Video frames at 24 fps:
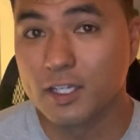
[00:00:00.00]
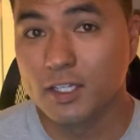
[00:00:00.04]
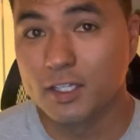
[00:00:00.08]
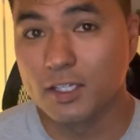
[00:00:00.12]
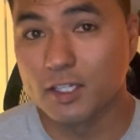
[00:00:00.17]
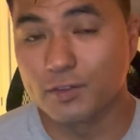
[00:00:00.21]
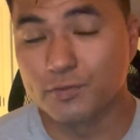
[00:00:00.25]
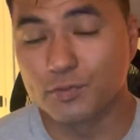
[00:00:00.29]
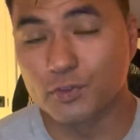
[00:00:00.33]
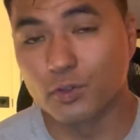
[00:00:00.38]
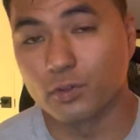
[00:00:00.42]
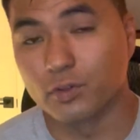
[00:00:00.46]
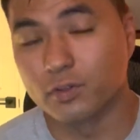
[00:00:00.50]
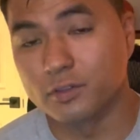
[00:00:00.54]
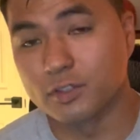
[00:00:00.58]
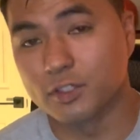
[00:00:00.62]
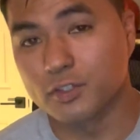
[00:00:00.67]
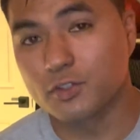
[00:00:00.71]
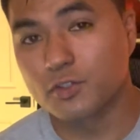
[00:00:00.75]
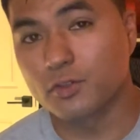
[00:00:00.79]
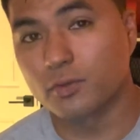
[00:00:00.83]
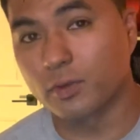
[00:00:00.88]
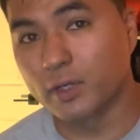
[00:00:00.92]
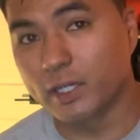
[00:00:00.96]
If you're in the
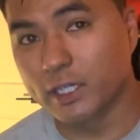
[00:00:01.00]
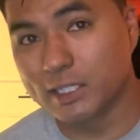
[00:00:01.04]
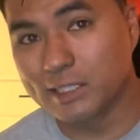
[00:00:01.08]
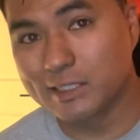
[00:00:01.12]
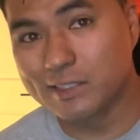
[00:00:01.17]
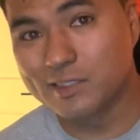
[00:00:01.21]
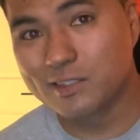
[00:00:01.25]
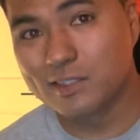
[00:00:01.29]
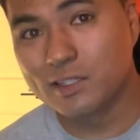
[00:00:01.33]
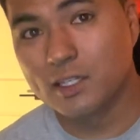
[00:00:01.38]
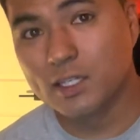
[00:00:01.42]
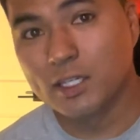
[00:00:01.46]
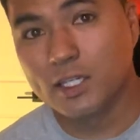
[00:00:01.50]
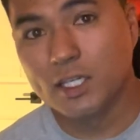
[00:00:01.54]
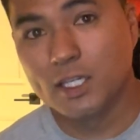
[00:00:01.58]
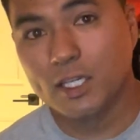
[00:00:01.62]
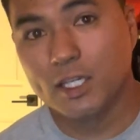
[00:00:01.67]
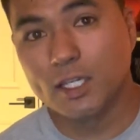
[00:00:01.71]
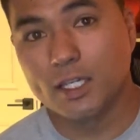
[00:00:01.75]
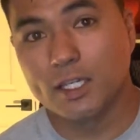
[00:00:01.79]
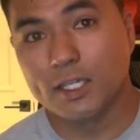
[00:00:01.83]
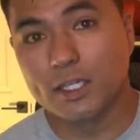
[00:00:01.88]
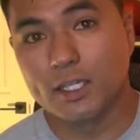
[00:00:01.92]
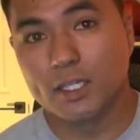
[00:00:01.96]
trades,
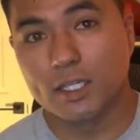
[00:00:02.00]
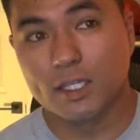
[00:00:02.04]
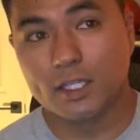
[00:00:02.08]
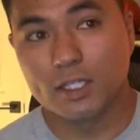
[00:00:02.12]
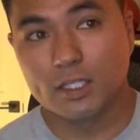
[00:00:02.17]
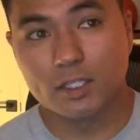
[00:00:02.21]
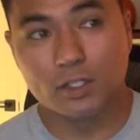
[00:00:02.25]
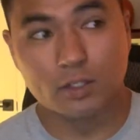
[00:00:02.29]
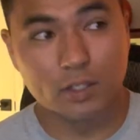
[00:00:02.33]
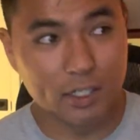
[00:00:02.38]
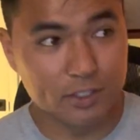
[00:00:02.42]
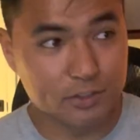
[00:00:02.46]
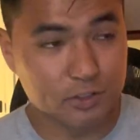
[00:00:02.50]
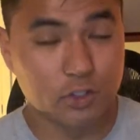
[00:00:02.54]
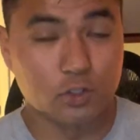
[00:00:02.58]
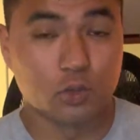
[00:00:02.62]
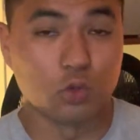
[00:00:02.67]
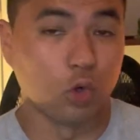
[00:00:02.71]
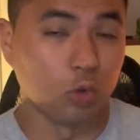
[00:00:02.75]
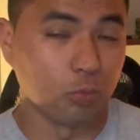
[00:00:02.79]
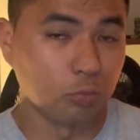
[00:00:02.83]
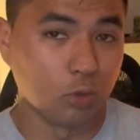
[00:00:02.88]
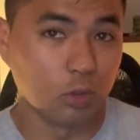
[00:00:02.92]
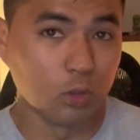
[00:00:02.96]
as your
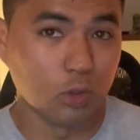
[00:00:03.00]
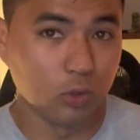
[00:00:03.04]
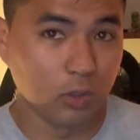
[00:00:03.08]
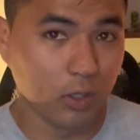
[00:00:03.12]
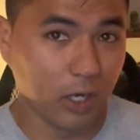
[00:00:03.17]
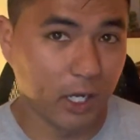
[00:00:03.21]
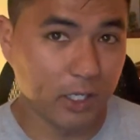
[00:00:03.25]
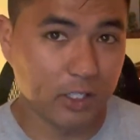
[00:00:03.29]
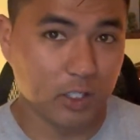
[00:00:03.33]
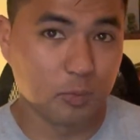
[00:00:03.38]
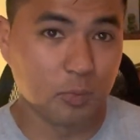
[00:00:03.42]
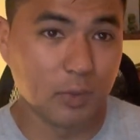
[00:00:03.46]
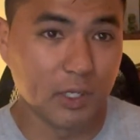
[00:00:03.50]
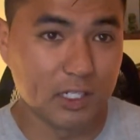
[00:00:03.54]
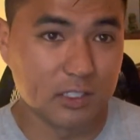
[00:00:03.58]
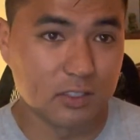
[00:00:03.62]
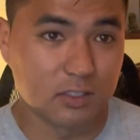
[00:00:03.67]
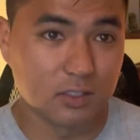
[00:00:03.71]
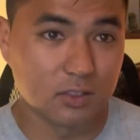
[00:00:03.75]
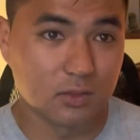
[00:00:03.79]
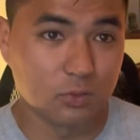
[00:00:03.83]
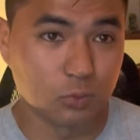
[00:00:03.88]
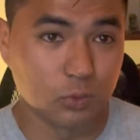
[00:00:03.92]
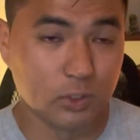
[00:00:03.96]
normal
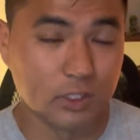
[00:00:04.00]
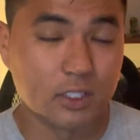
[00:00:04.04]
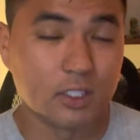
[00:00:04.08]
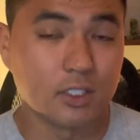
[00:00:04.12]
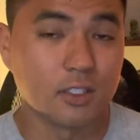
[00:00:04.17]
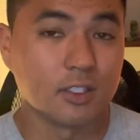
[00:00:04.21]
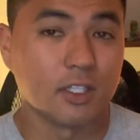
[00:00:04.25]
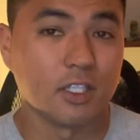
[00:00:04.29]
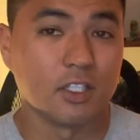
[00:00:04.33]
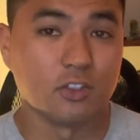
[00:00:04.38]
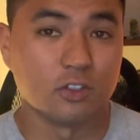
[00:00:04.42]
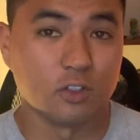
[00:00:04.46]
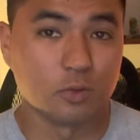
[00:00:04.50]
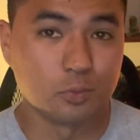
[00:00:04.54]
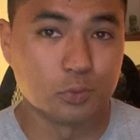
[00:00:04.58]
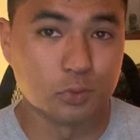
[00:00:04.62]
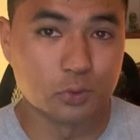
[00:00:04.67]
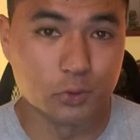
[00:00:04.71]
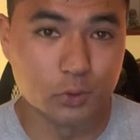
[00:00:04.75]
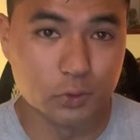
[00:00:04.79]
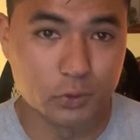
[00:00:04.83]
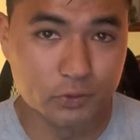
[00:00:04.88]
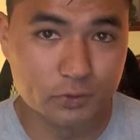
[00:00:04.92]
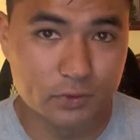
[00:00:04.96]
occupation, we can get you
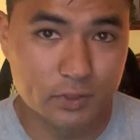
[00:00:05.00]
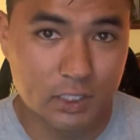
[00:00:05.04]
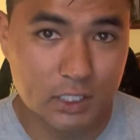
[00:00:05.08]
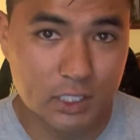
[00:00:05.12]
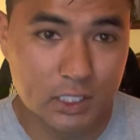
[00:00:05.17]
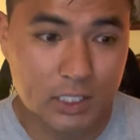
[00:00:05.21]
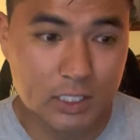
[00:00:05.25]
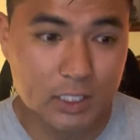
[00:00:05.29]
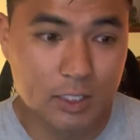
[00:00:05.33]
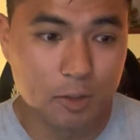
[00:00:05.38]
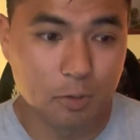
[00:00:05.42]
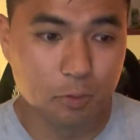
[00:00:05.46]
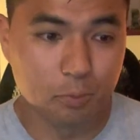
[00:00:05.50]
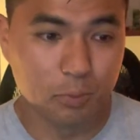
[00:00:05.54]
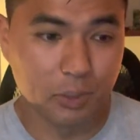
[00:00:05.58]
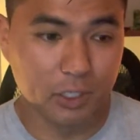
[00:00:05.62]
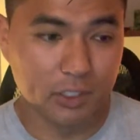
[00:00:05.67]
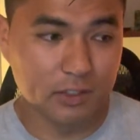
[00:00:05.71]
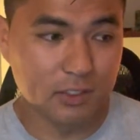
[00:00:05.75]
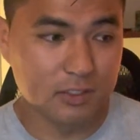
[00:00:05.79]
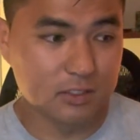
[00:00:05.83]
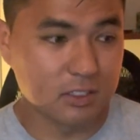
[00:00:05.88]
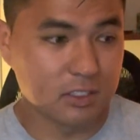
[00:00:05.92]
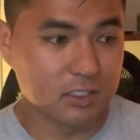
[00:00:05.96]
approved, but
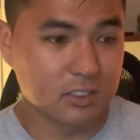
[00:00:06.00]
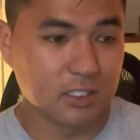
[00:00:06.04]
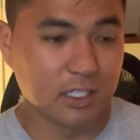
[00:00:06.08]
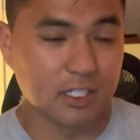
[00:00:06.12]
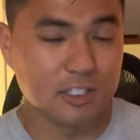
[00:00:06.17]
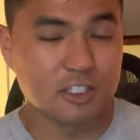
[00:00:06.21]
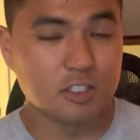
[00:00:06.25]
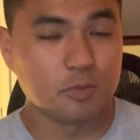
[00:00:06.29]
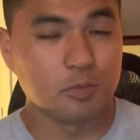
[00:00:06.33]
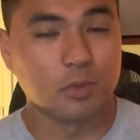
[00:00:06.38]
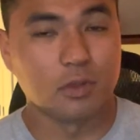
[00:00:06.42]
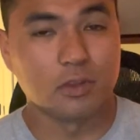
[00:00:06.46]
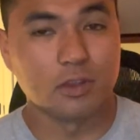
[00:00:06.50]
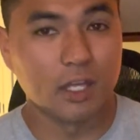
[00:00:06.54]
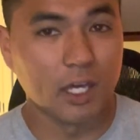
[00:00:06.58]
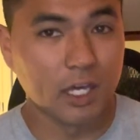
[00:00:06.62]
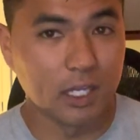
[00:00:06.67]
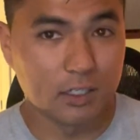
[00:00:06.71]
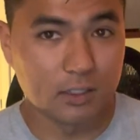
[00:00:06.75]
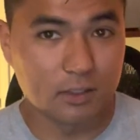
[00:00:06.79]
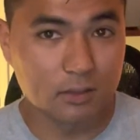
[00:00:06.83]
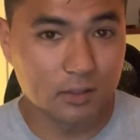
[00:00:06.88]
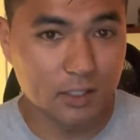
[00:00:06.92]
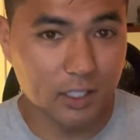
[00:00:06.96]
this is not something
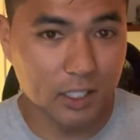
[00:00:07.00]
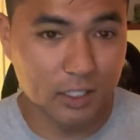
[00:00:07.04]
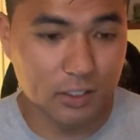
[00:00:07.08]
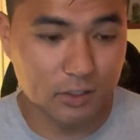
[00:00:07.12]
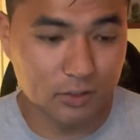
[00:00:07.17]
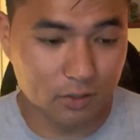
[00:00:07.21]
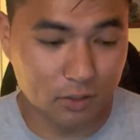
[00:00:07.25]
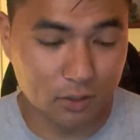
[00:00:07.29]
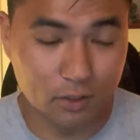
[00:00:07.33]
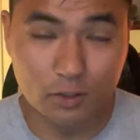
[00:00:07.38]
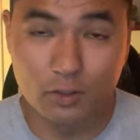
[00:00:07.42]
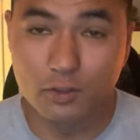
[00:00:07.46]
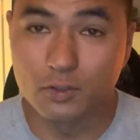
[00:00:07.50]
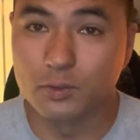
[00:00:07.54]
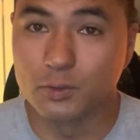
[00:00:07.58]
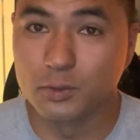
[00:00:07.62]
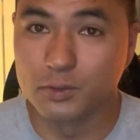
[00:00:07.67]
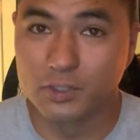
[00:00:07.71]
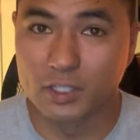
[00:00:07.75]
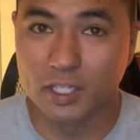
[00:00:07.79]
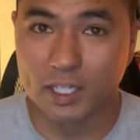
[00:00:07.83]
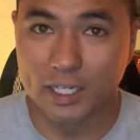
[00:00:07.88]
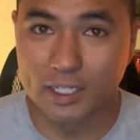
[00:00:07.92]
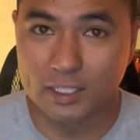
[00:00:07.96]
that your uncle
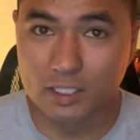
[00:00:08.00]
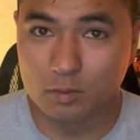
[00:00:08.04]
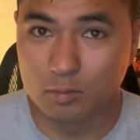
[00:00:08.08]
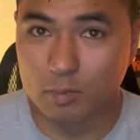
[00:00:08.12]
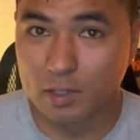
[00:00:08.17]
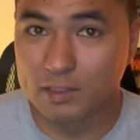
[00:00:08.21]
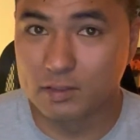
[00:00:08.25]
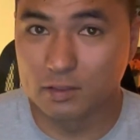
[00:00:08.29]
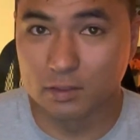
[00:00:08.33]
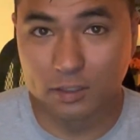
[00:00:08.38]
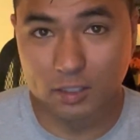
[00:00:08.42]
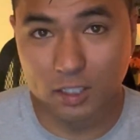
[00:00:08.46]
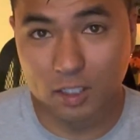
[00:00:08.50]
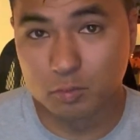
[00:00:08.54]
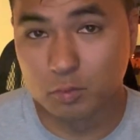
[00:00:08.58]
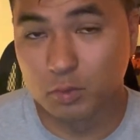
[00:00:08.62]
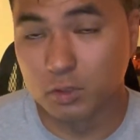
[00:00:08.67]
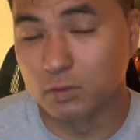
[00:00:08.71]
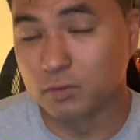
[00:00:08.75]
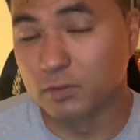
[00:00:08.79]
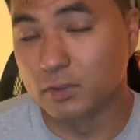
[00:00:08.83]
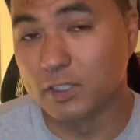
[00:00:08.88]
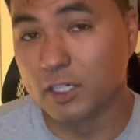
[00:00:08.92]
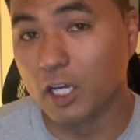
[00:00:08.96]
who's a handyman is going to come
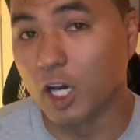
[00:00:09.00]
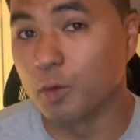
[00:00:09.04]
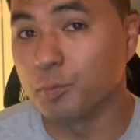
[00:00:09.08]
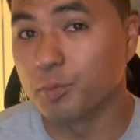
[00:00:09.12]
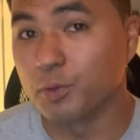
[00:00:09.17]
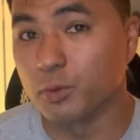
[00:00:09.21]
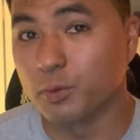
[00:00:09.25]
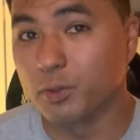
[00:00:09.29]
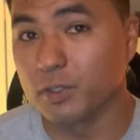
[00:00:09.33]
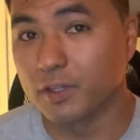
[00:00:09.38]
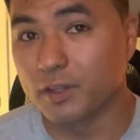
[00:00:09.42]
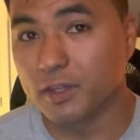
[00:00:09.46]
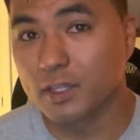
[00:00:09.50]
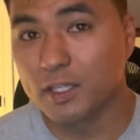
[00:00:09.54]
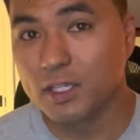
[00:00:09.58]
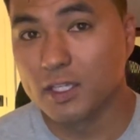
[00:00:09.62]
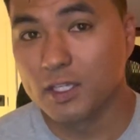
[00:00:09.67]
over and help you with.